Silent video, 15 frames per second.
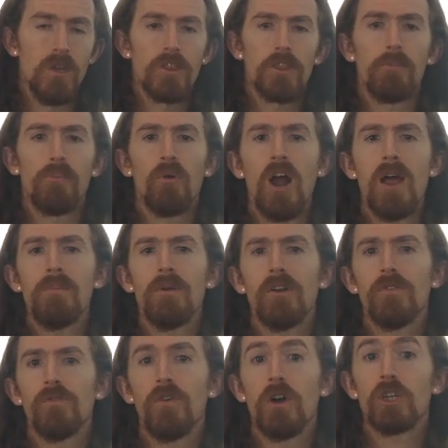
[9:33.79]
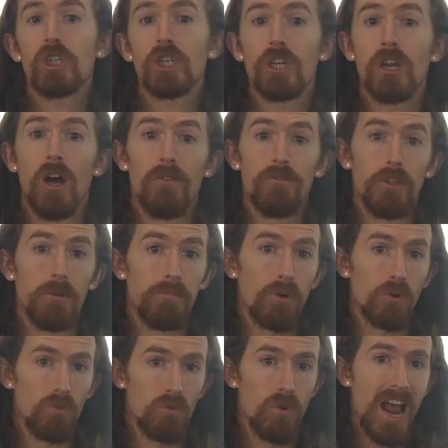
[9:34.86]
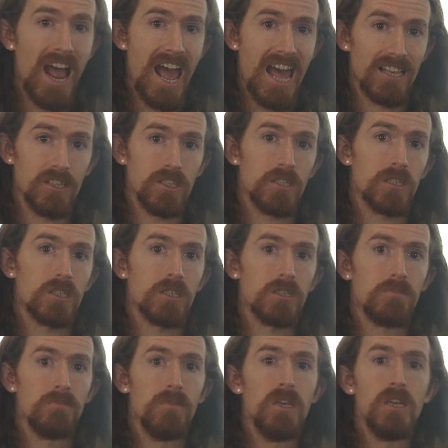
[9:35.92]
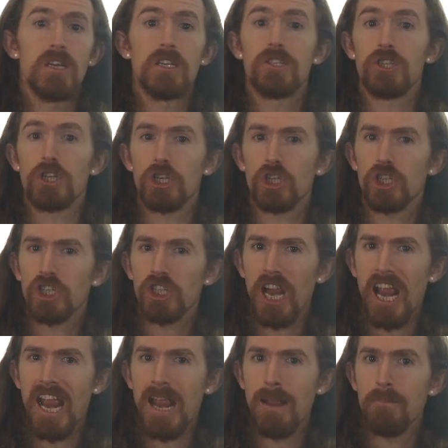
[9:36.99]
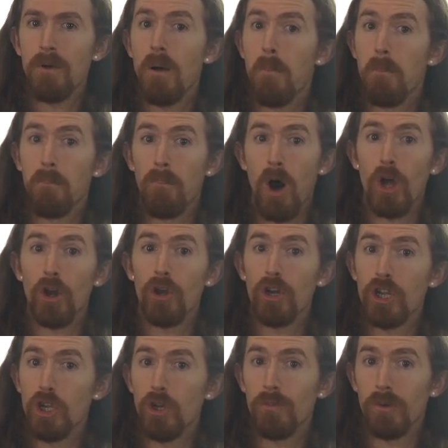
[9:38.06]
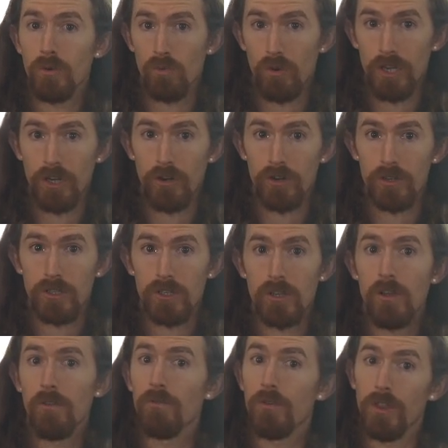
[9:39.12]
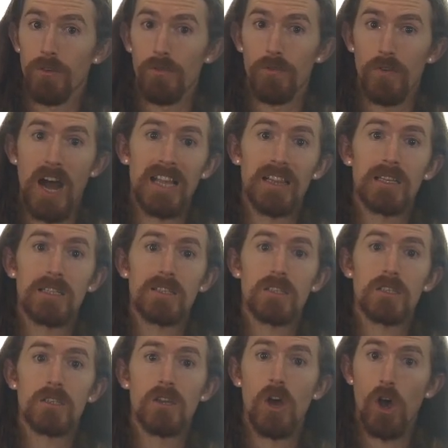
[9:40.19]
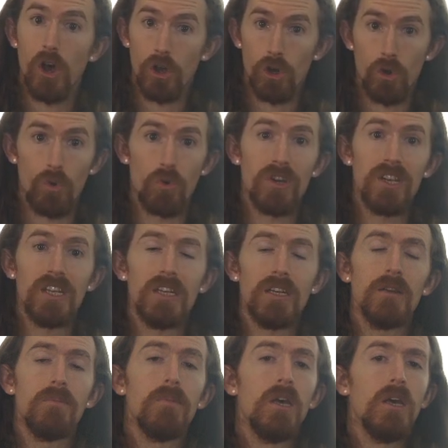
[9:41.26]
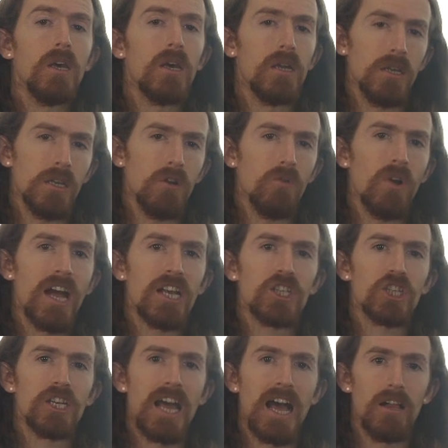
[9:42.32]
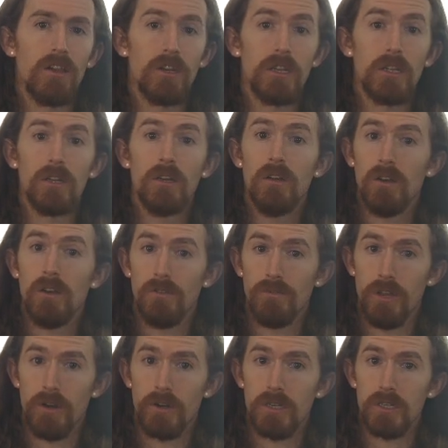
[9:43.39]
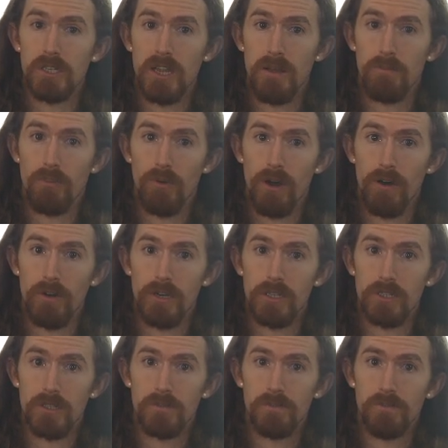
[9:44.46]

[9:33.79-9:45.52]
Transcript: The primary function of the Barasts is to shame modern human readers for the violence, greed, and irrationality of their contemporaries.